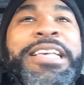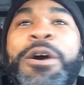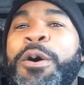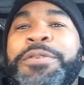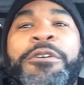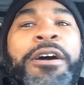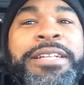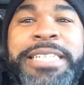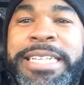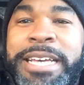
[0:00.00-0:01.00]
going through all
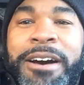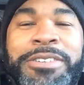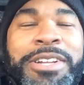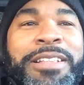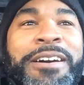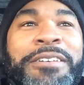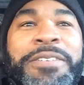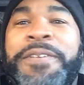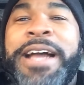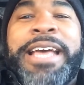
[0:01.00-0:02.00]
the details on the load
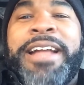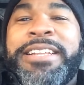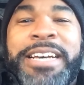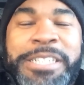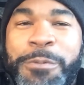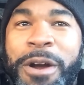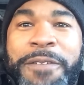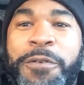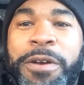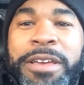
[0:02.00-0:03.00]
to find out it doesn't
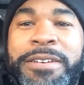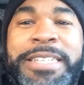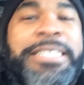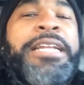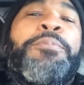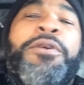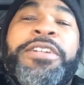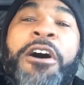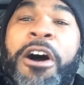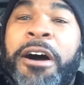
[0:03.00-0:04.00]
work for you instead of
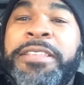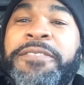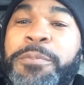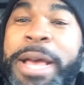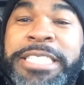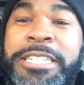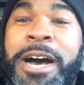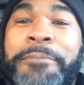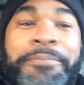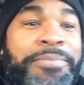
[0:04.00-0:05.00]
putting all the information
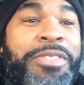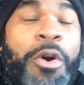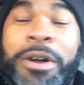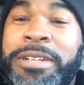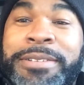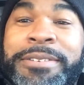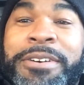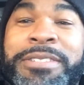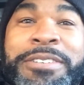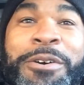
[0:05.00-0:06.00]
up on the
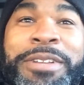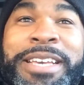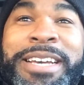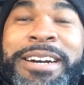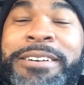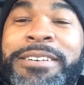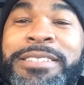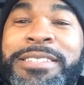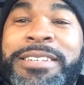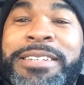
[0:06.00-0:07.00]
on the on the uh,
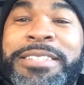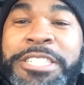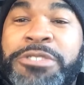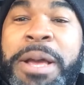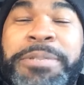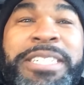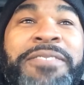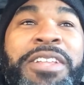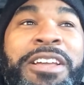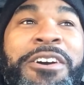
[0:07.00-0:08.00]
the, the description
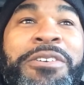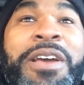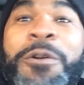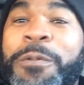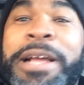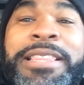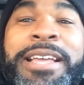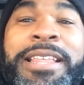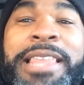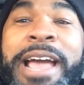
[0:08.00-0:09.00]
of the load right
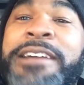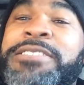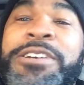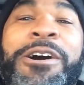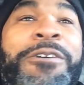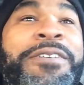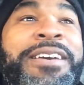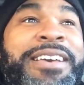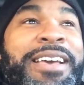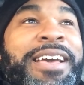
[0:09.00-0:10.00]
then and there so
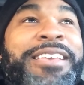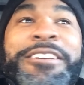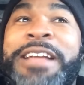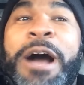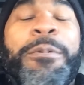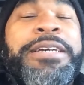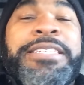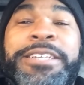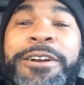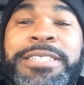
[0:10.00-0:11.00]
you're not
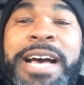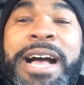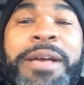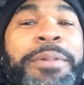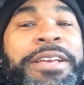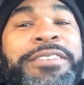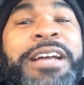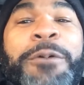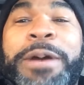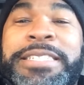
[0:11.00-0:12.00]
wasting your time and you're
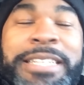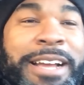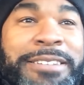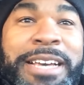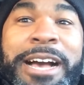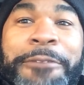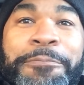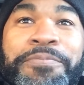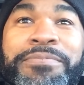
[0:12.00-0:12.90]
not wasting their time